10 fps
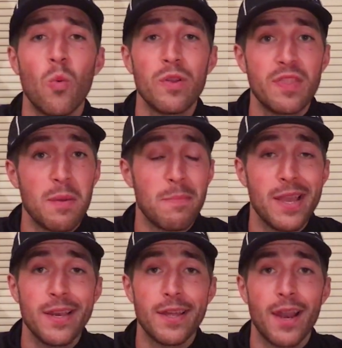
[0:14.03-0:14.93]
what they
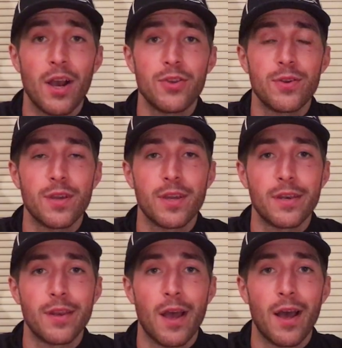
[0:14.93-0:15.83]
mean and how you
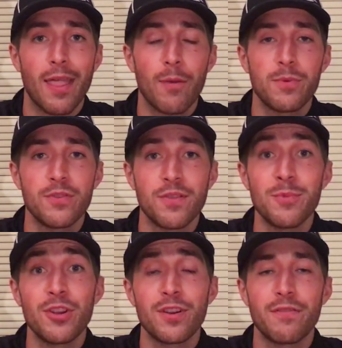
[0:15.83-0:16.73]
can help use
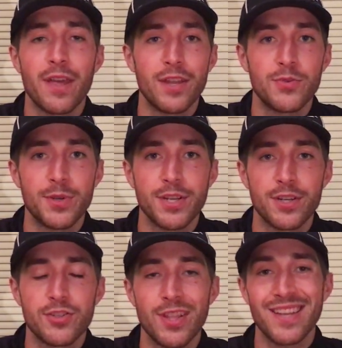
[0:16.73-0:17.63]
them to your advantage when
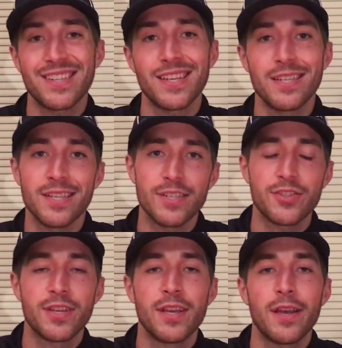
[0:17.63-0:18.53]
you're selecting a
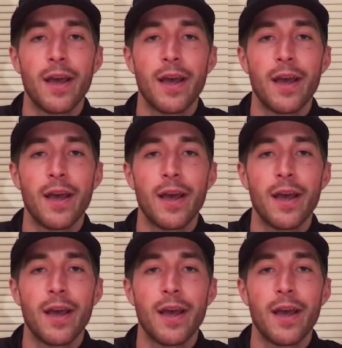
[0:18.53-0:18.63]
disk